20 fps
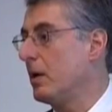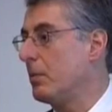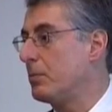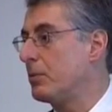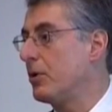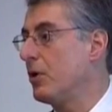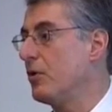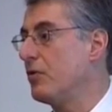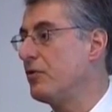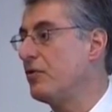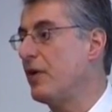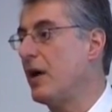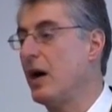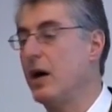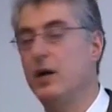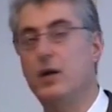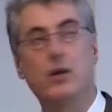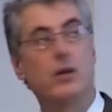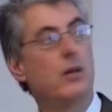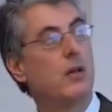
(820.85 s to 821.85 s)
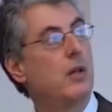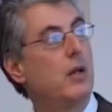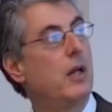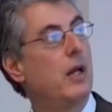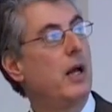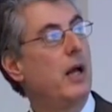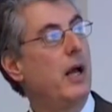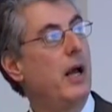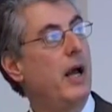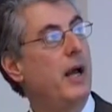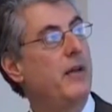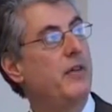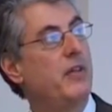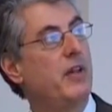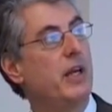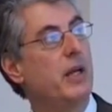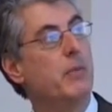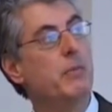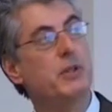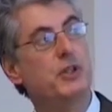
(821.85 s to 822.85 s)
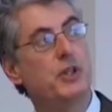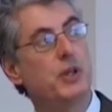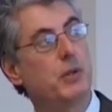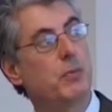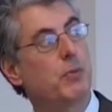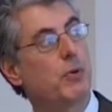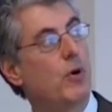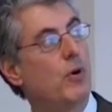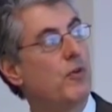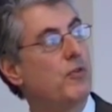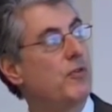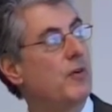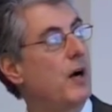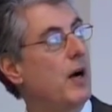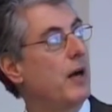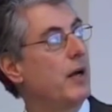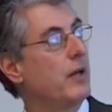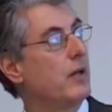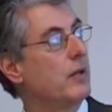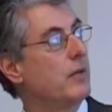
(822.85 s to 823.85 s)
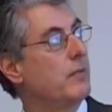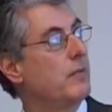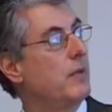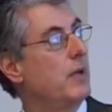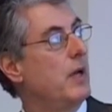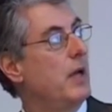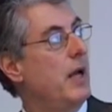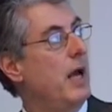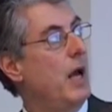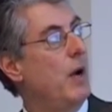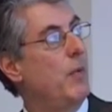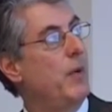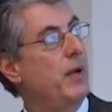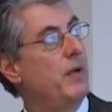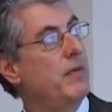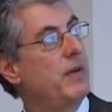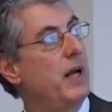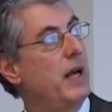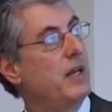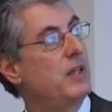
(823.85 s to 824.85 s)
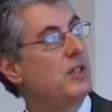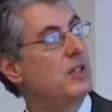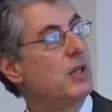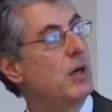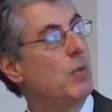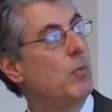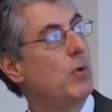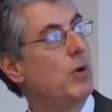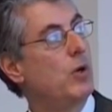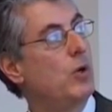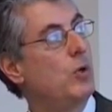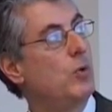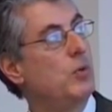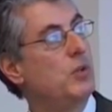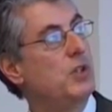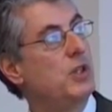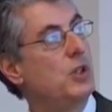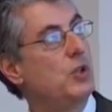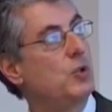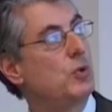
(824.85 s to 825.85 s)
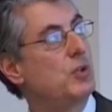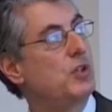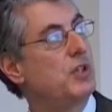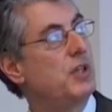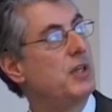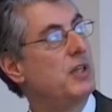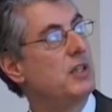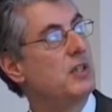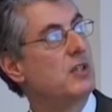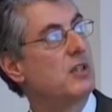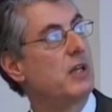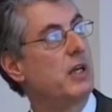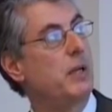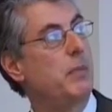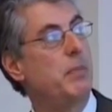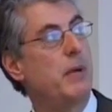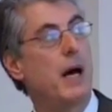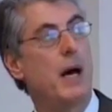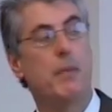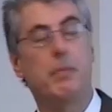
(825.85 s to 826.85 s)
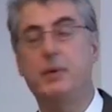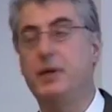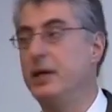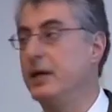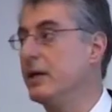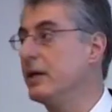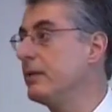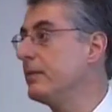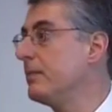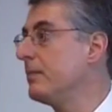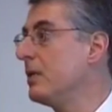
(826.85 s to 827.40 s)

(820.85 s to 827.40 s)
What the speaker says: profile and the imaging profile. And we even had someone who was interested in sleep apnea.